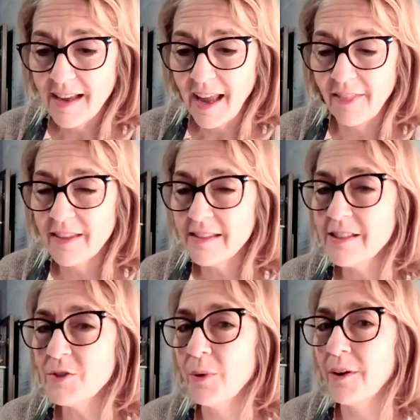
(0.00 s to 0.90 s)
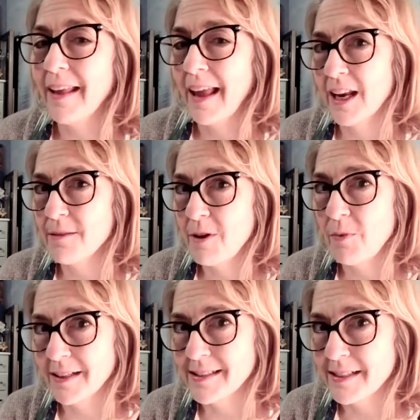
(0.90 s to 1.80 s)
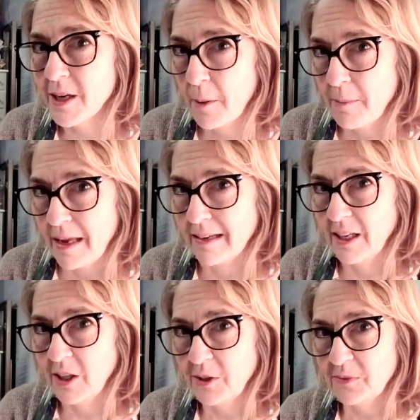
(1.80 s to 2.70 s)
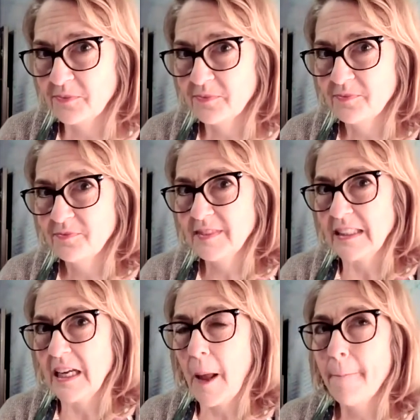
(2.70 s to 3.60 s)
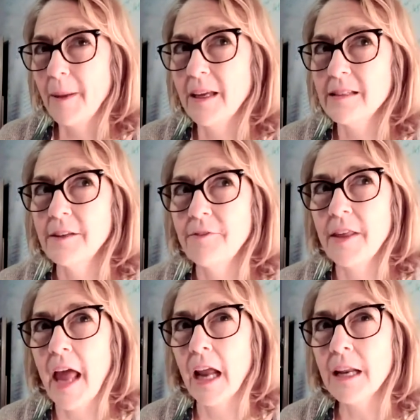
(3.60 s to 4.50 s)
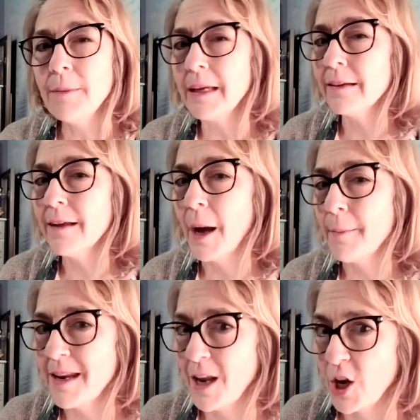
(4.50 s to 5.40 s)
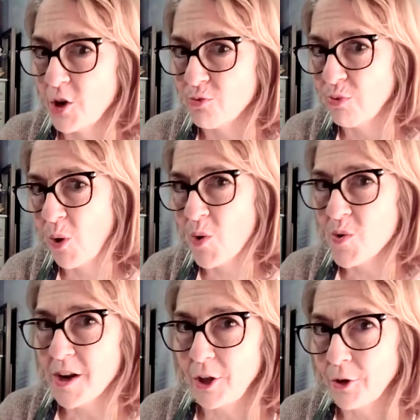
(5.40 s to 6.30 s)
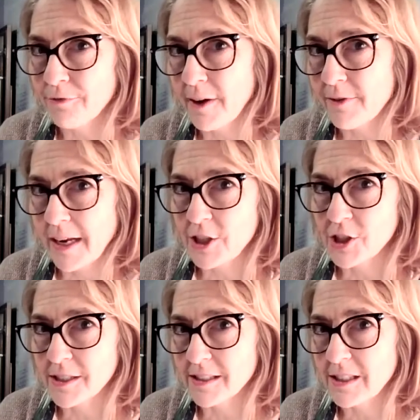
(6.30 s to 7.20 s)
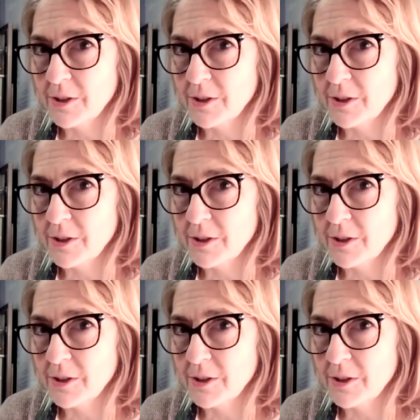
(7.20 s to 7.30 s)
And this is where the enemy wants to come in. Because if the enemy can come in and erode your foundation,